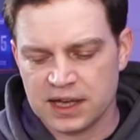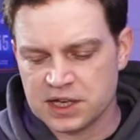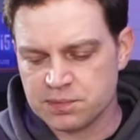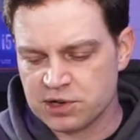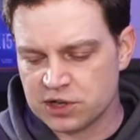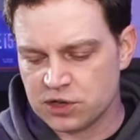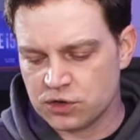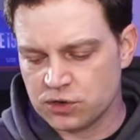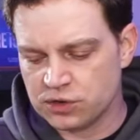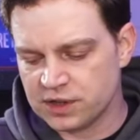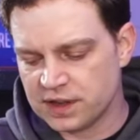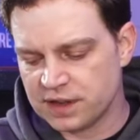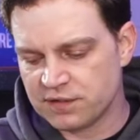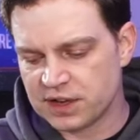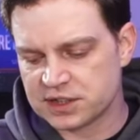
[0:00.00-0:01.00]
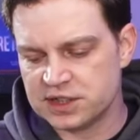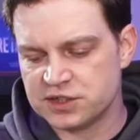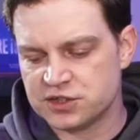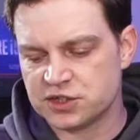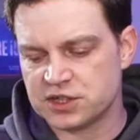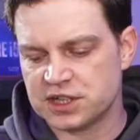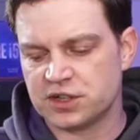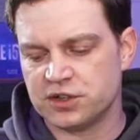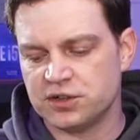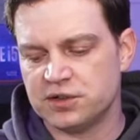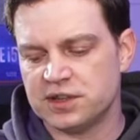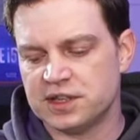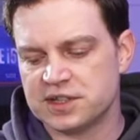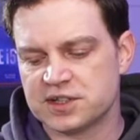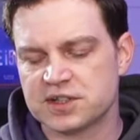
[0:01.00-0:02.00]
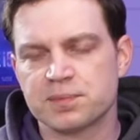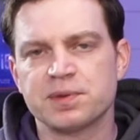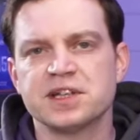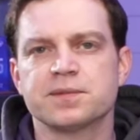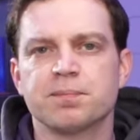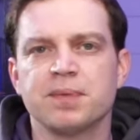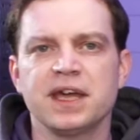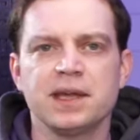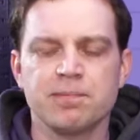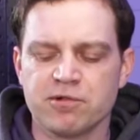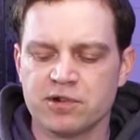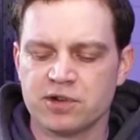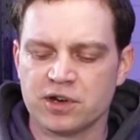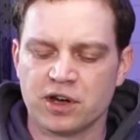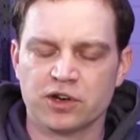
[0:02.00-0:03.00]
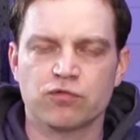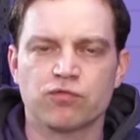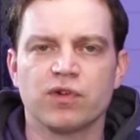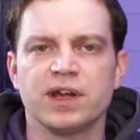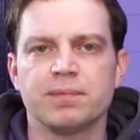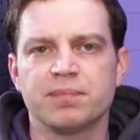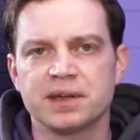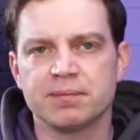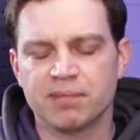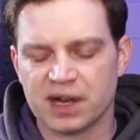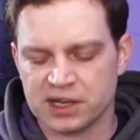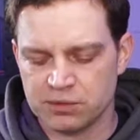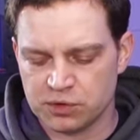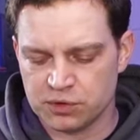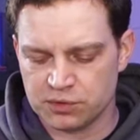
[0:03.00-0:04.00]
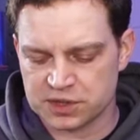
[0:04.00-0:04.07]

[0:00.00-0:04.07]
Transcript: pretty cool that they've actually just included this as a piece of paper and not a great big manual,